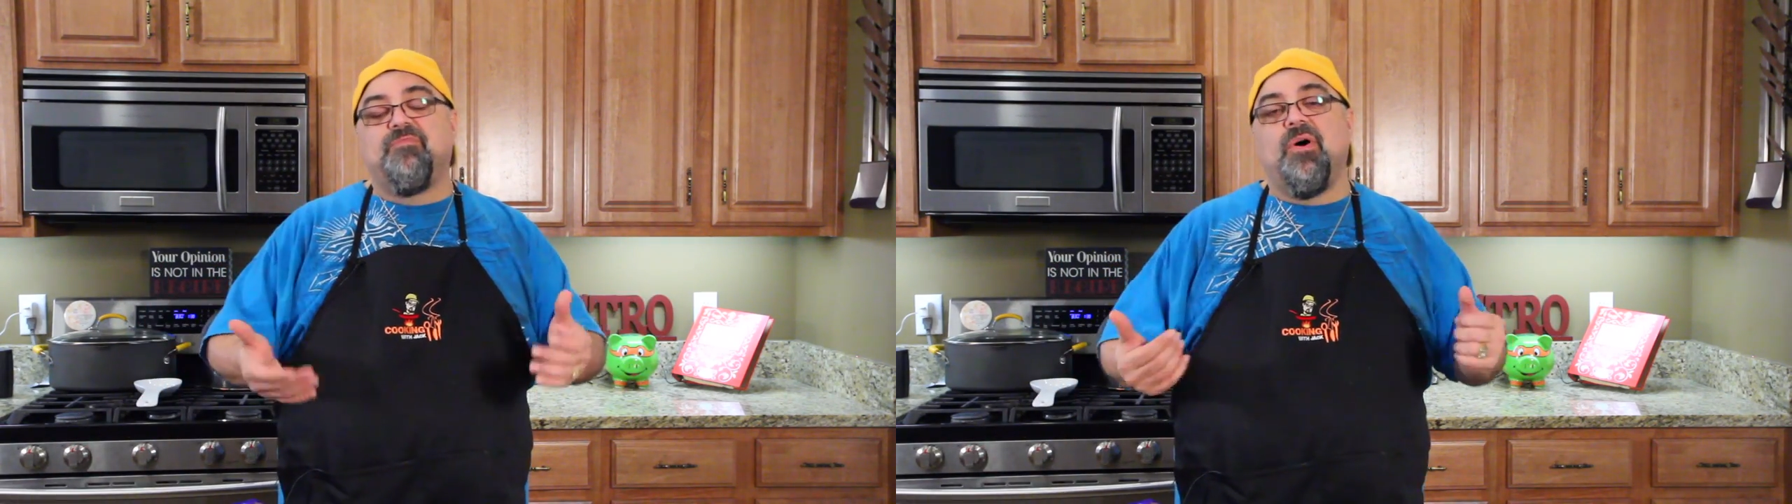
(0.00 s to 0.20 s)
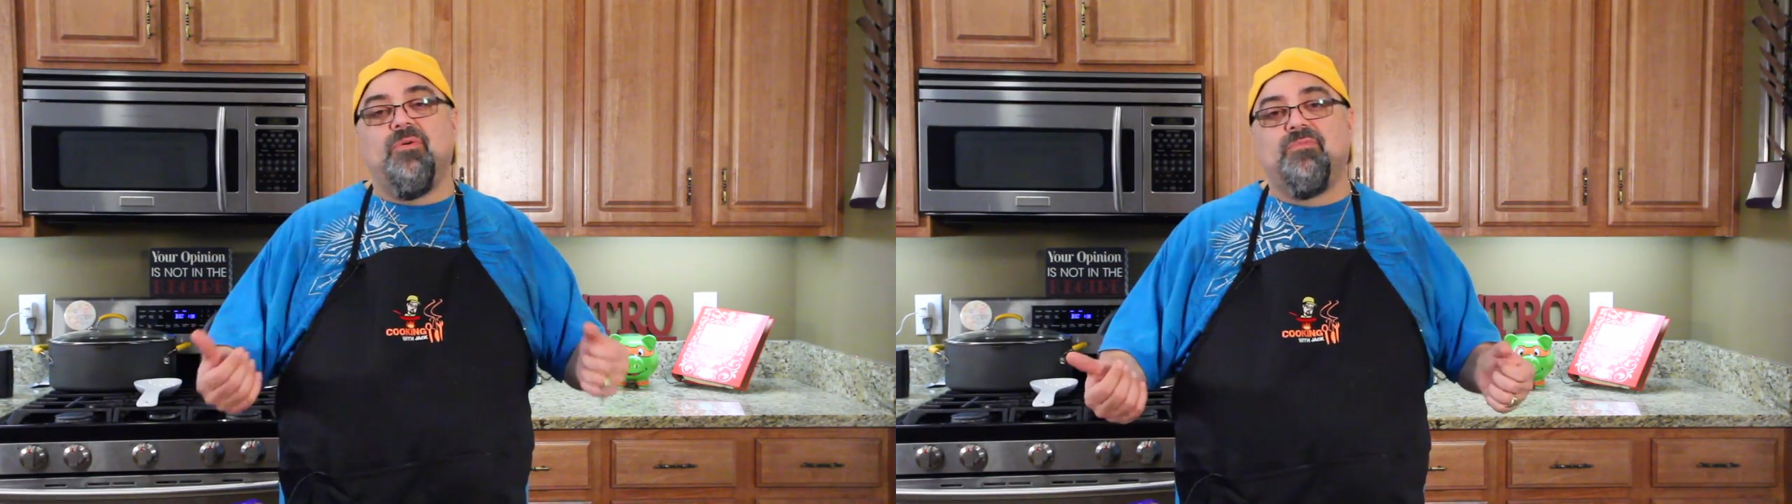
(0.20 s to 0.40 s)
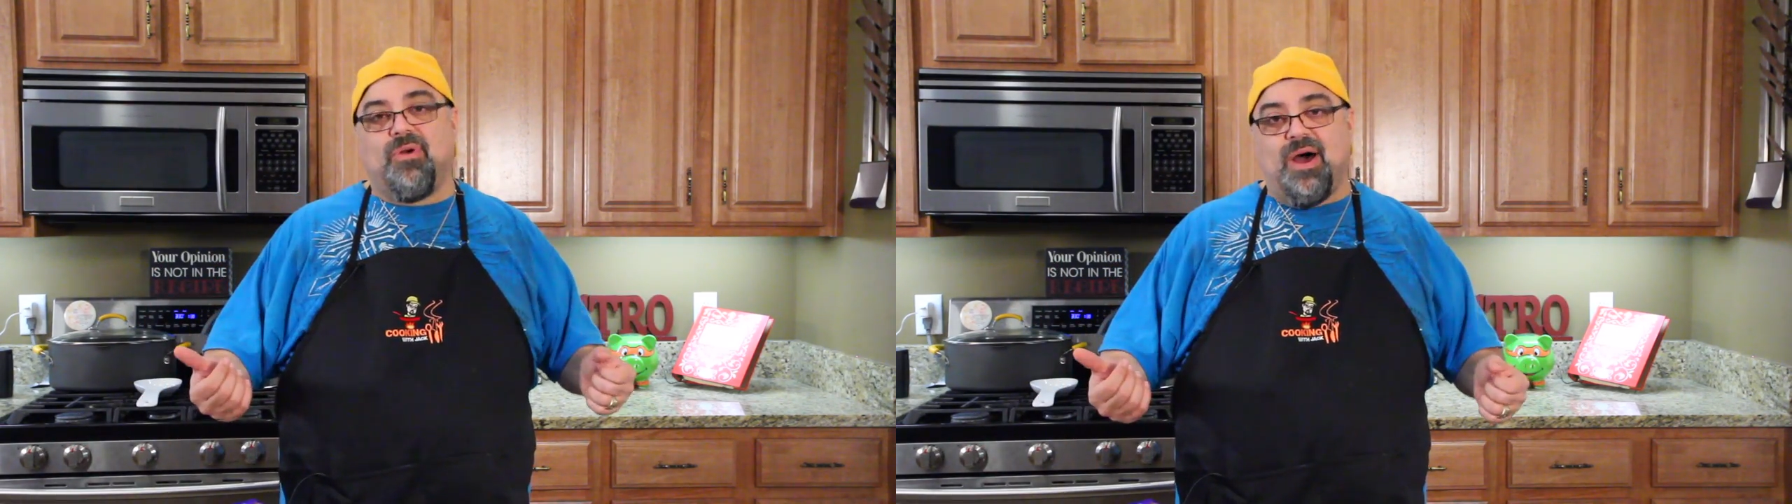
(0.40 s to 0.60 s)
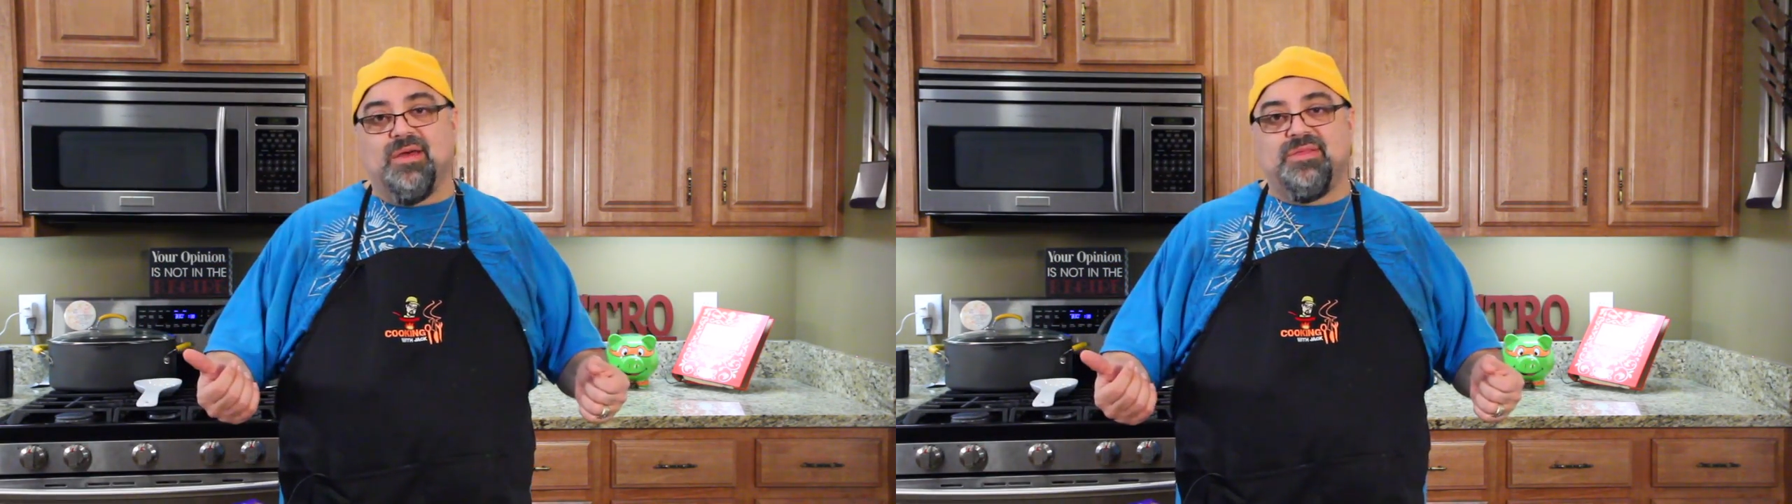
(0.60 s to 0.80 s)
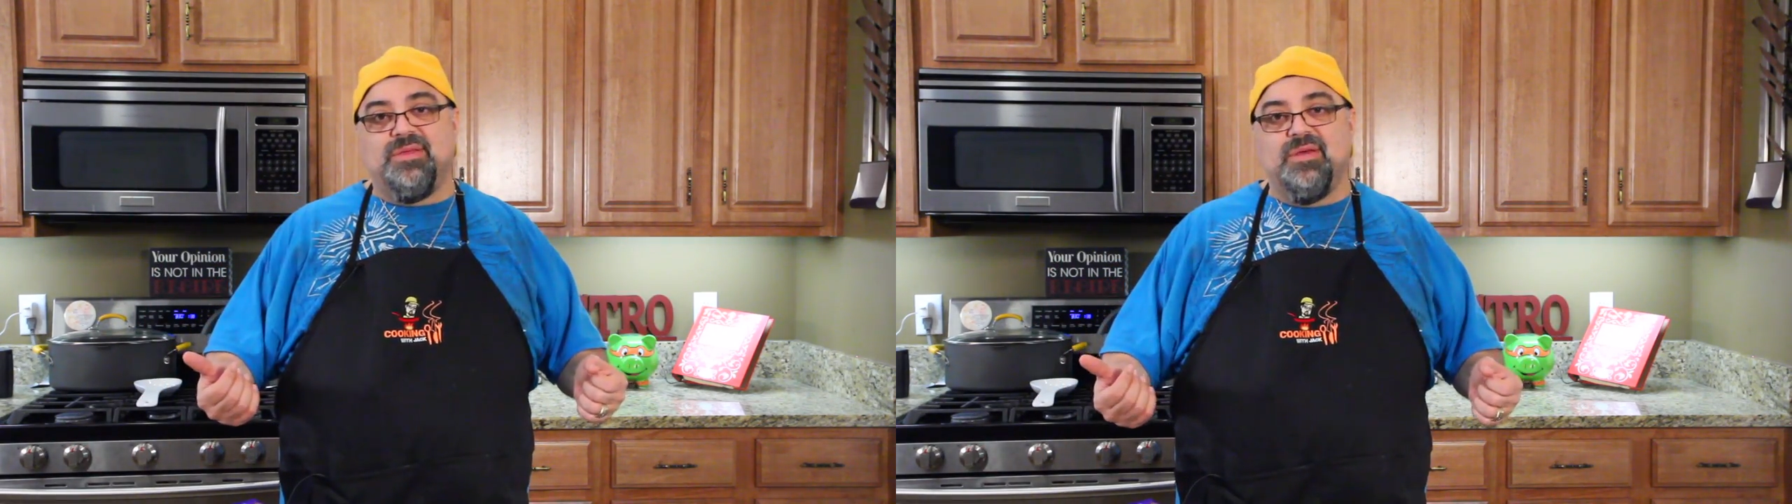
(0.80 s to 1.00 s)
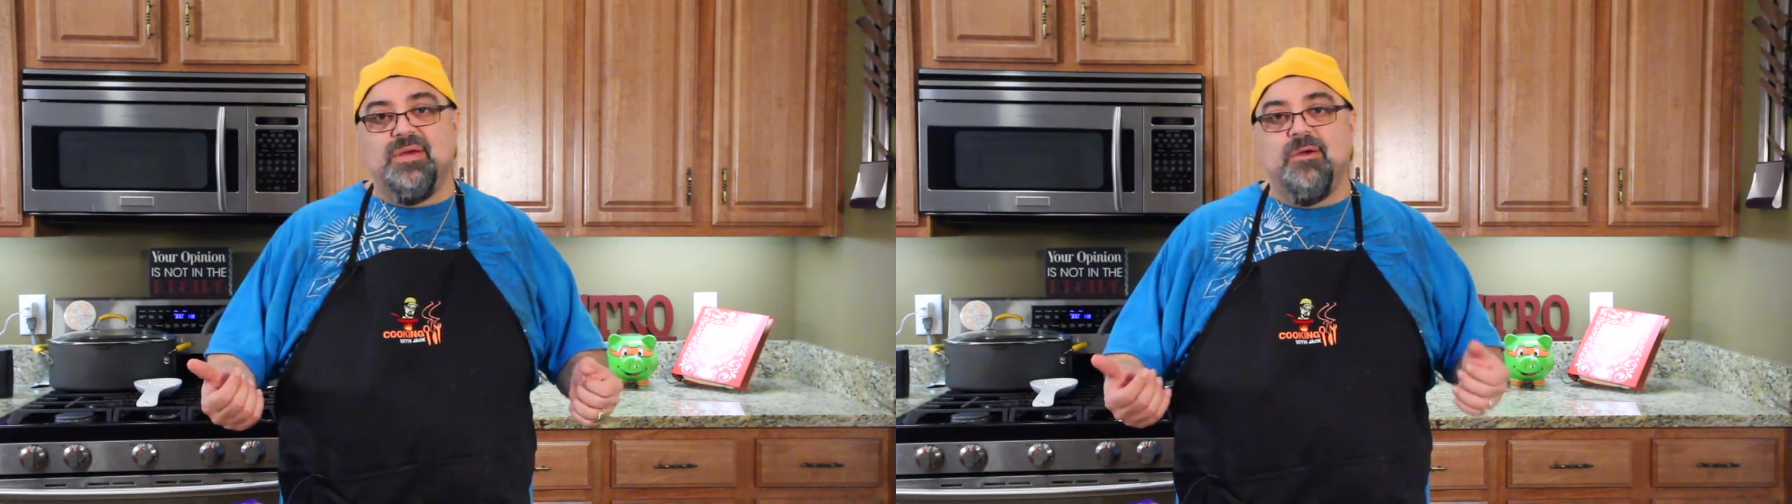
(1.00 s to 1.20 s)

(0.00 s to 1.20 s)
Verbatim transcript: bone broth